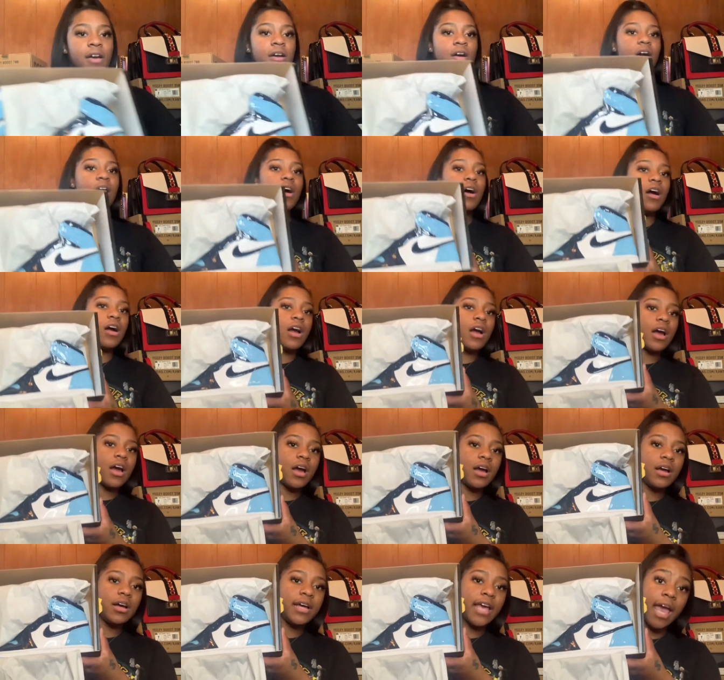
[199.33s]

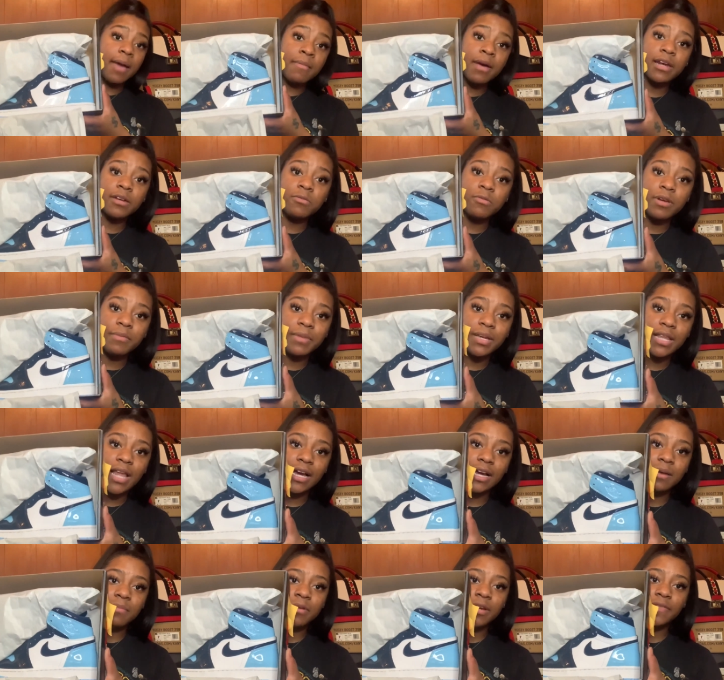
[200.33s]
uh came out in women
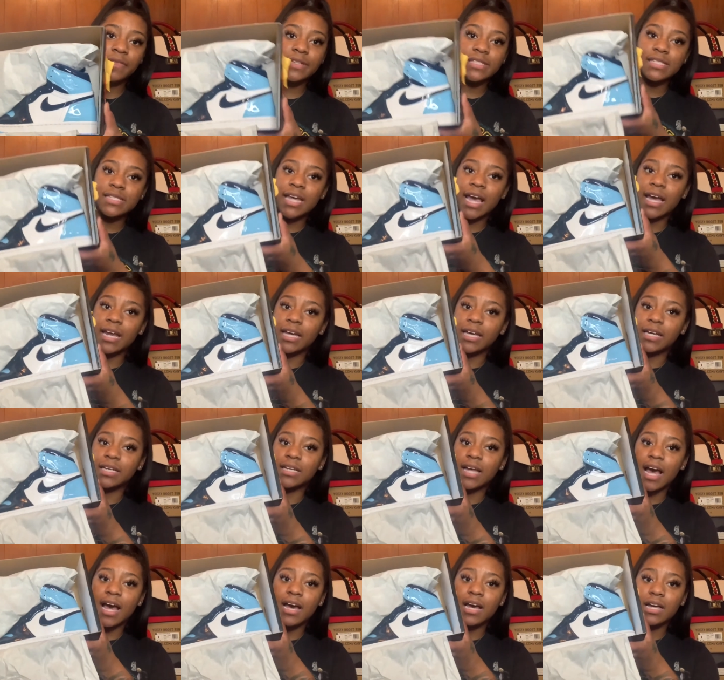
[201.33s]
like i previously stated
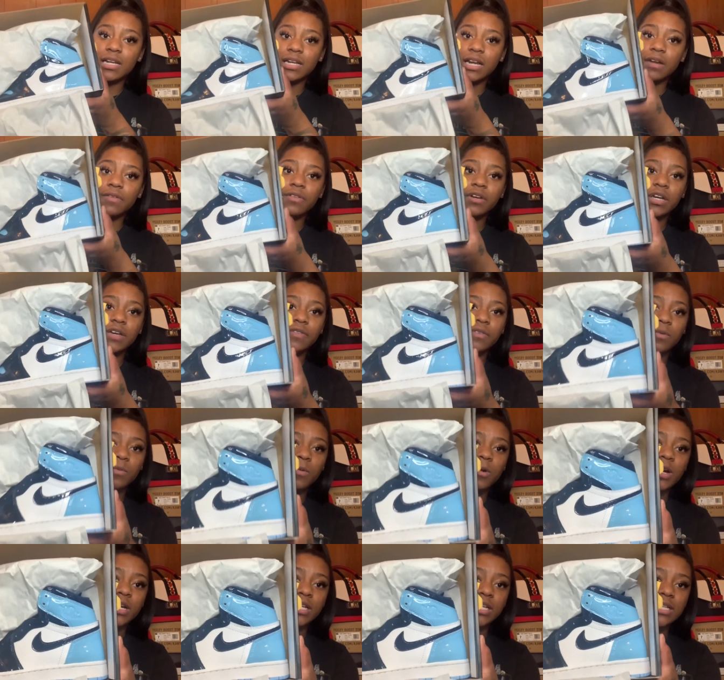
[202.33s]
i never even
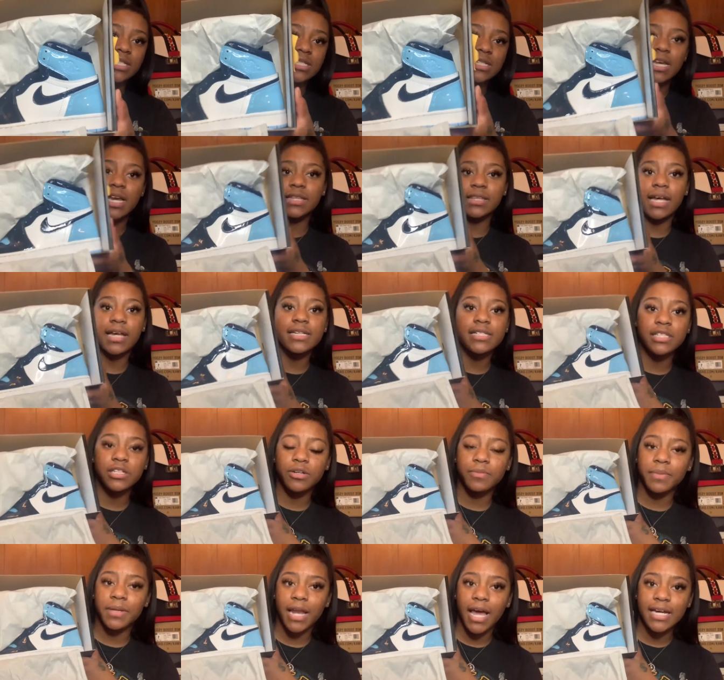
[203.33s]
wore these yet they
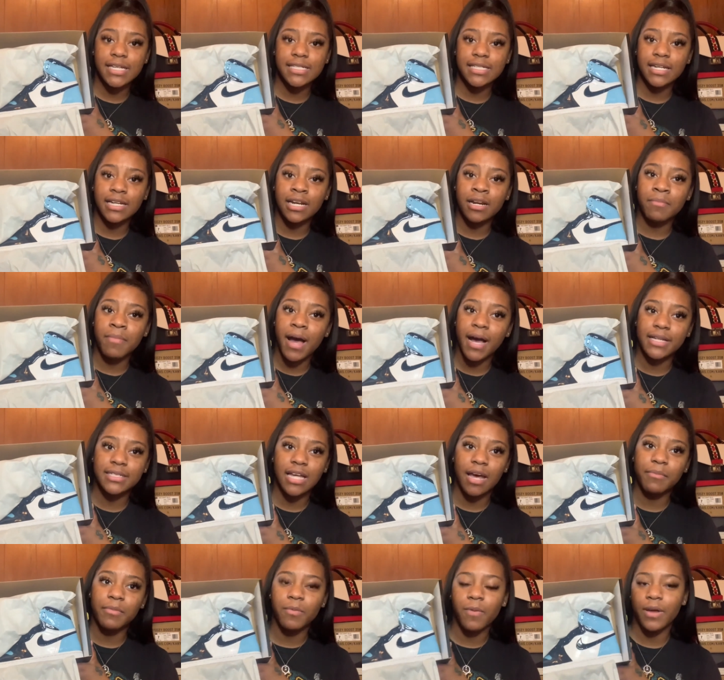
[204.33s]
still been like sitting in the box
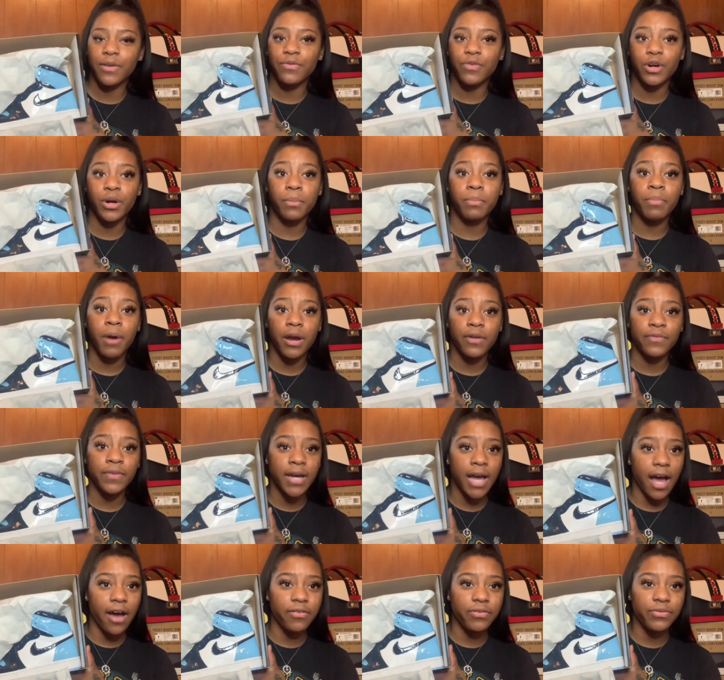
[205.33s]
i've been waiting for the
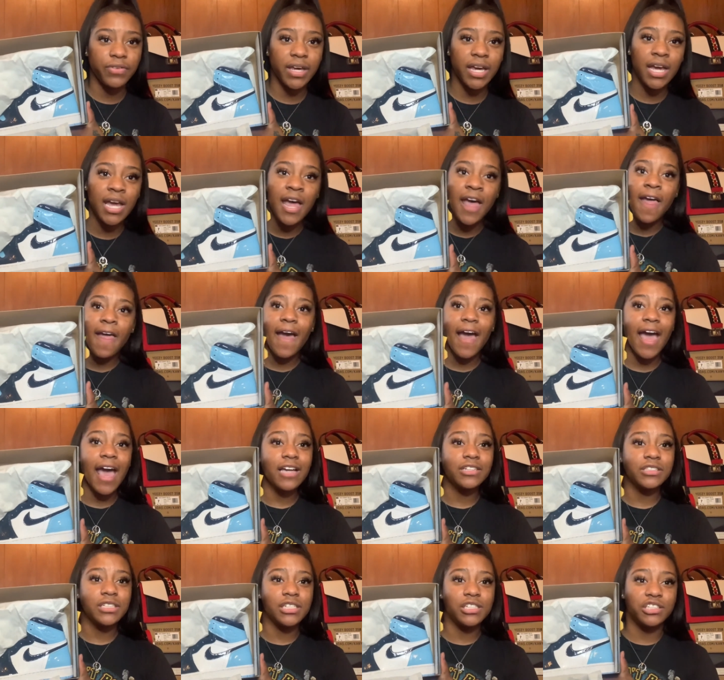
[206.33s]
perfect outfit i
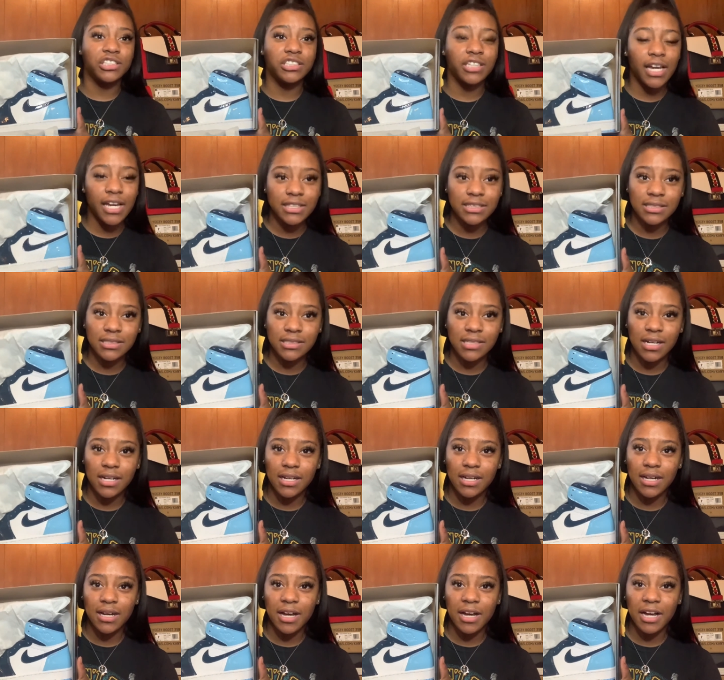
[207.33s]
actually just
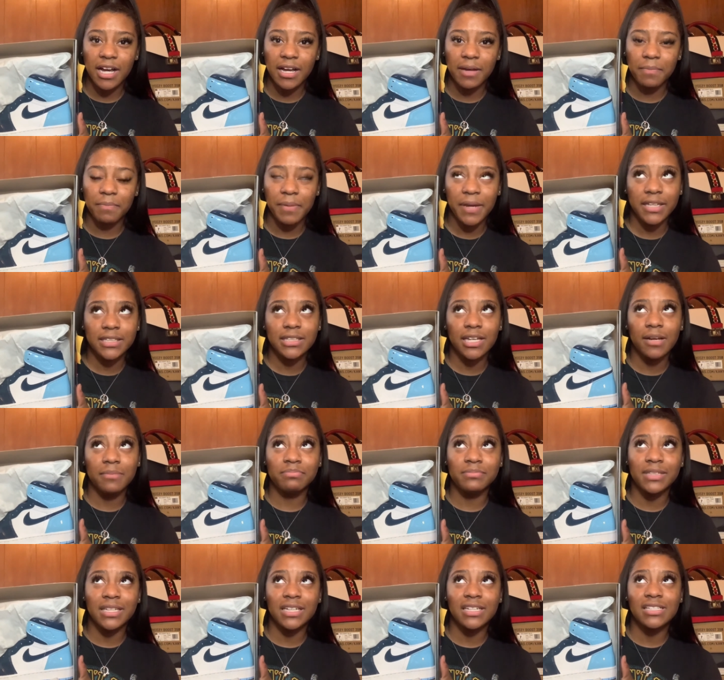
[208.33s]
uh picked up
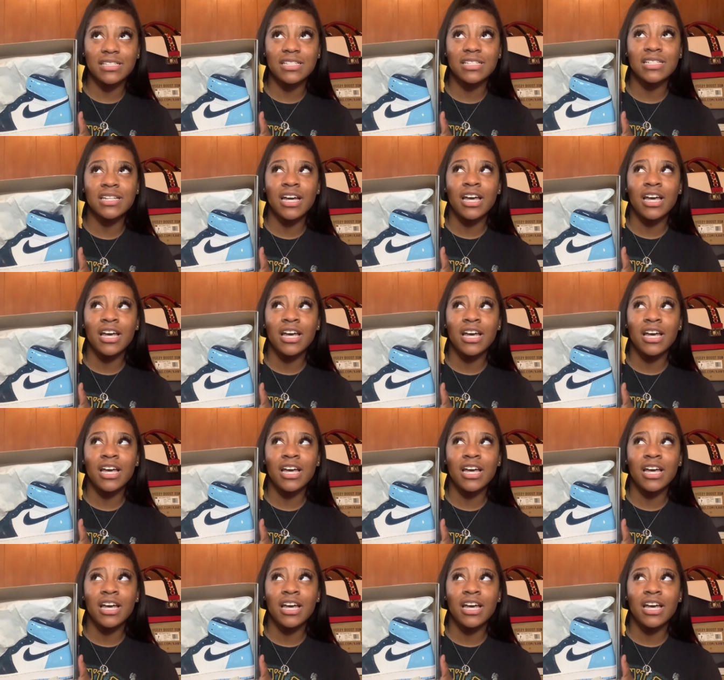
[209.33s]
this